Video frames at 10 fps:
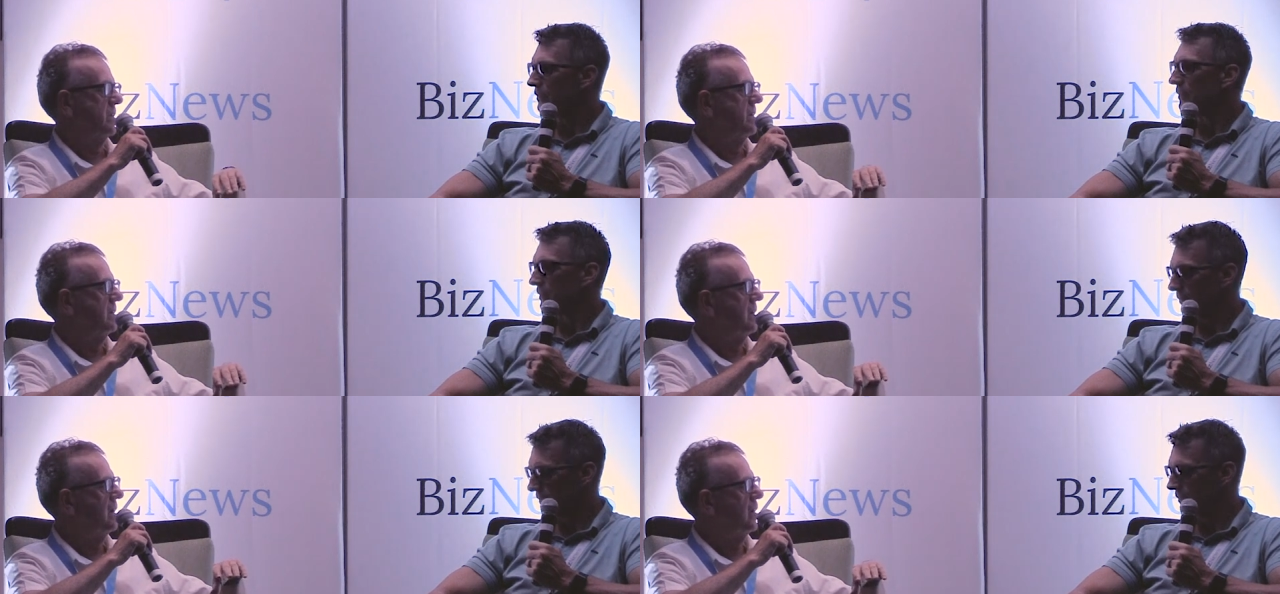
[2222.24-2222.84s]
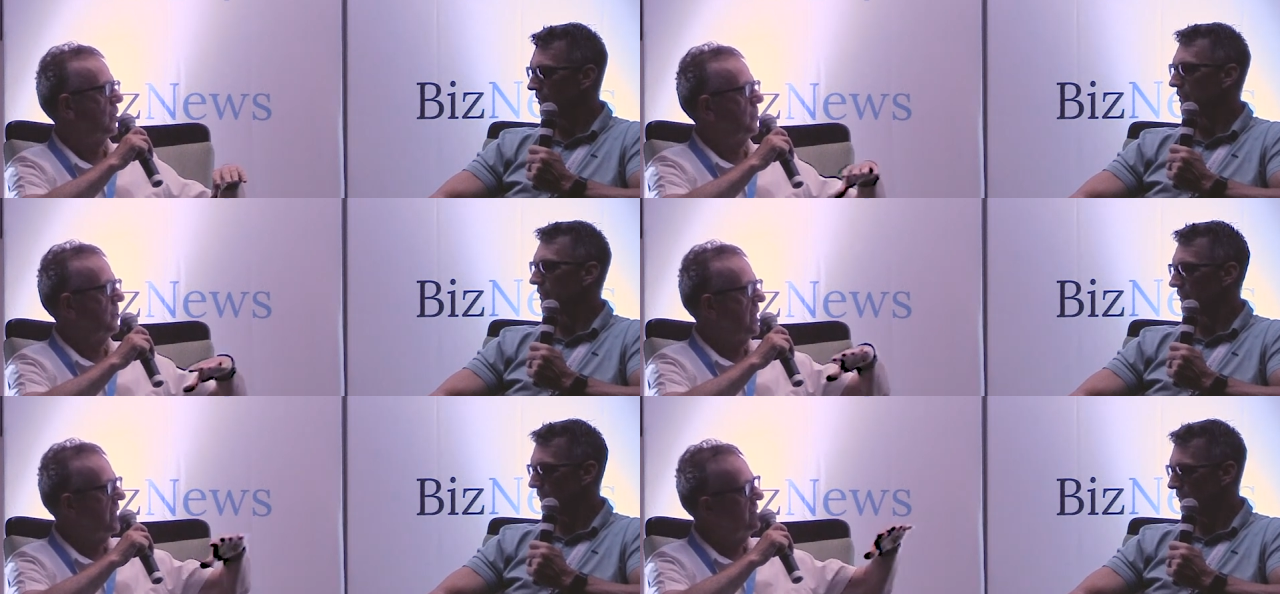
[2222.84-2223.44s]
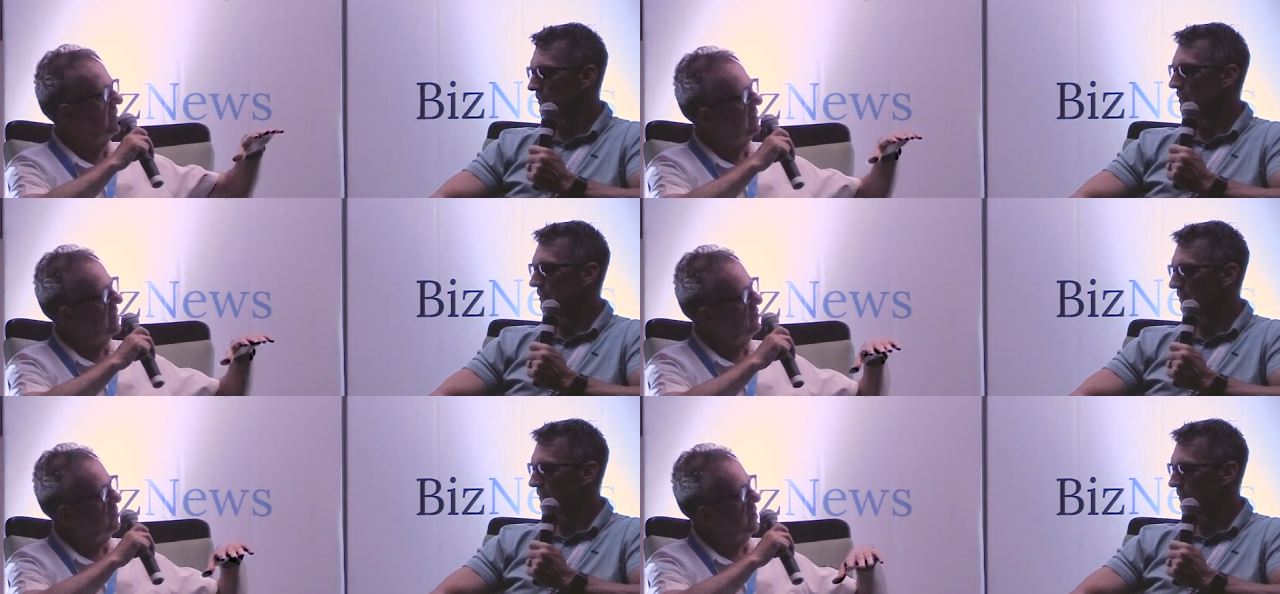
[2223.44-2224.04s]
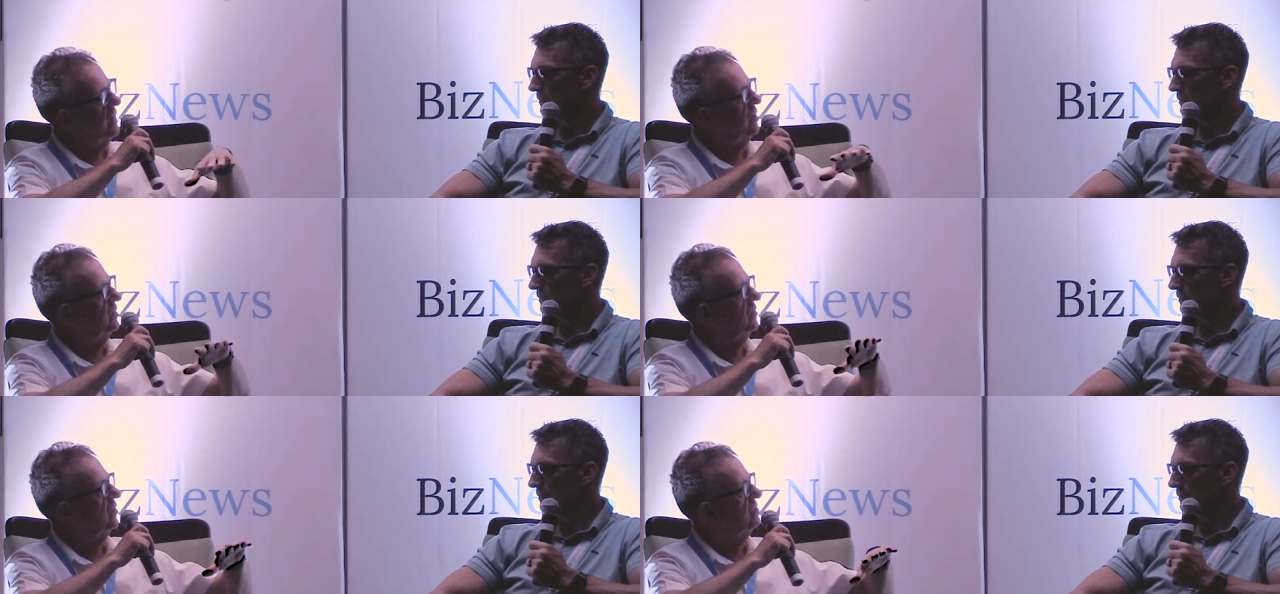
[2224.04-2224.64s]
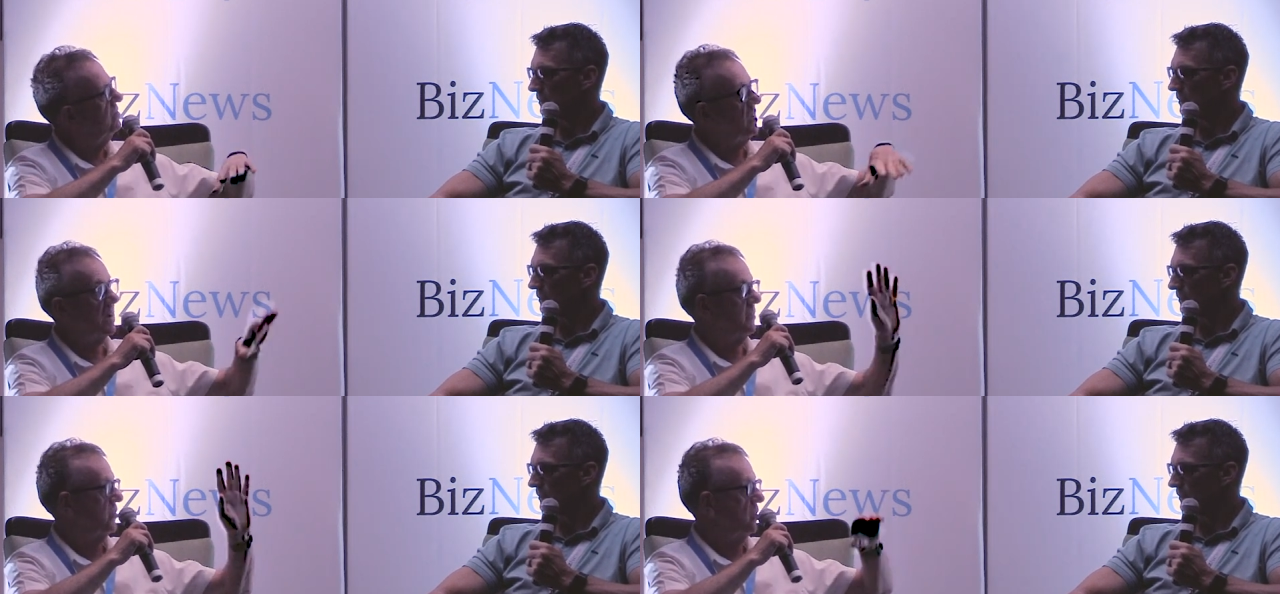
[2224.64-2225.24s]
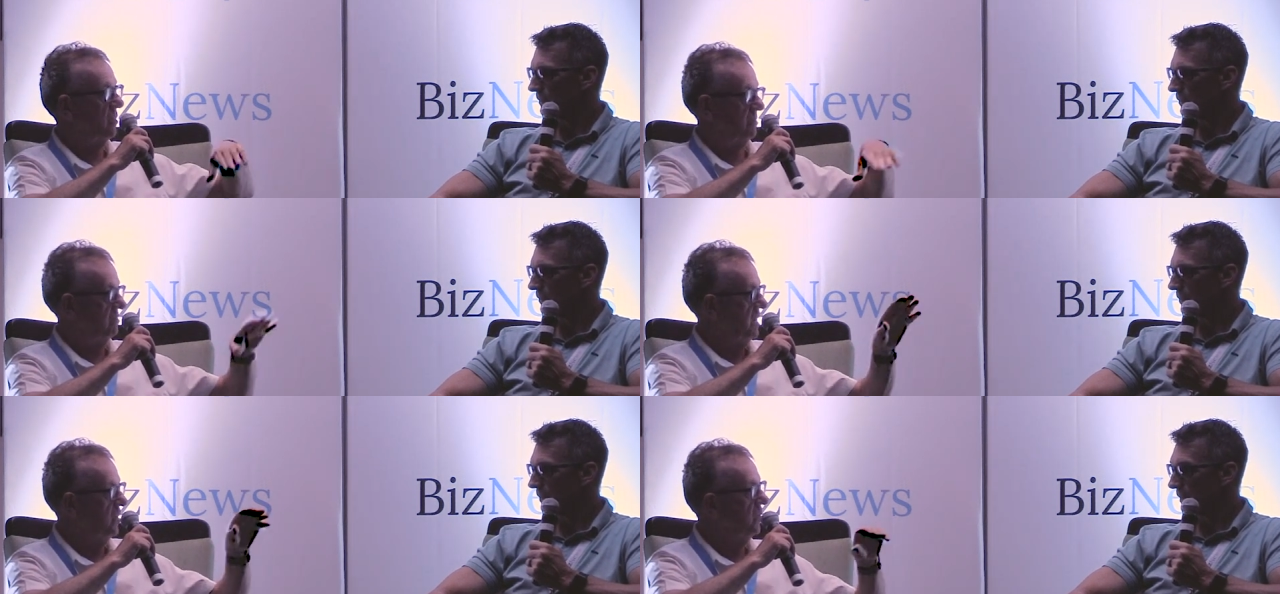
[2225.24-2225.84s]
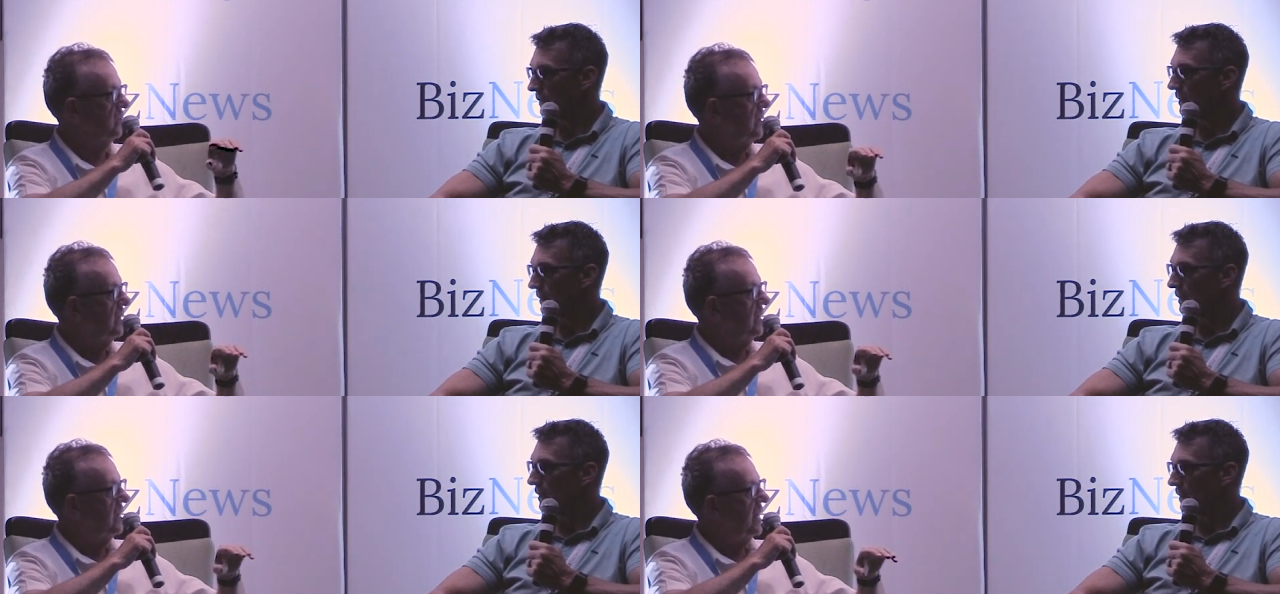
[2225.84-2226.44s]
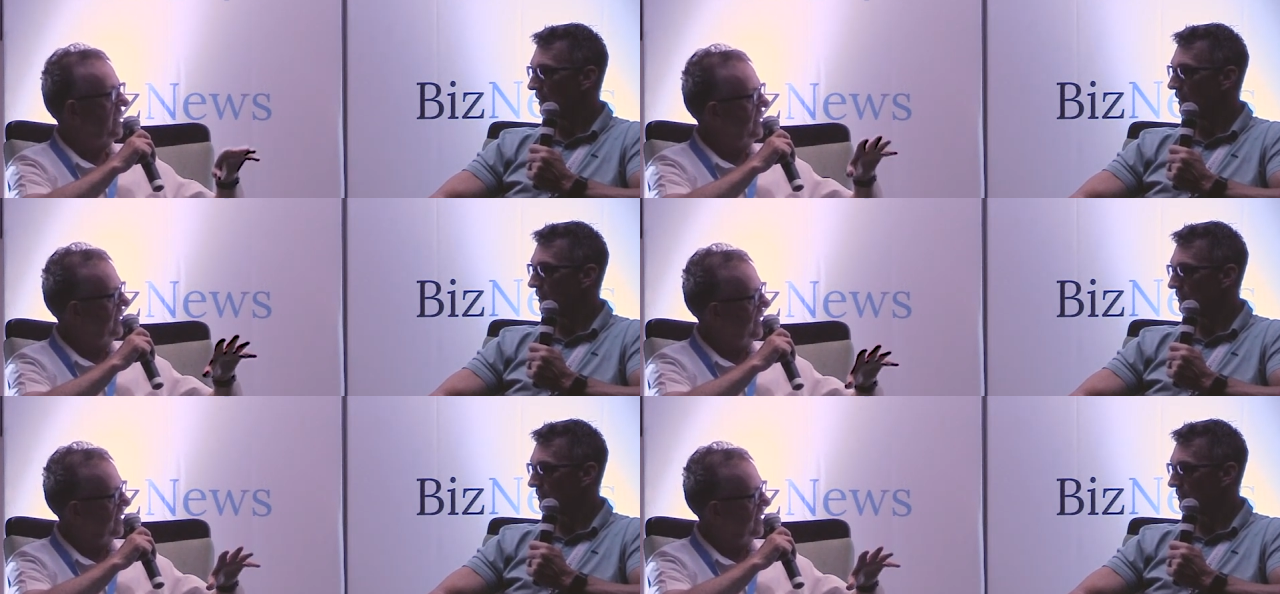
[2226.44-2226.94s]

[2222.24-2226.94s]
Speaker 1: dinner, um, and everybody else got five star meals, and he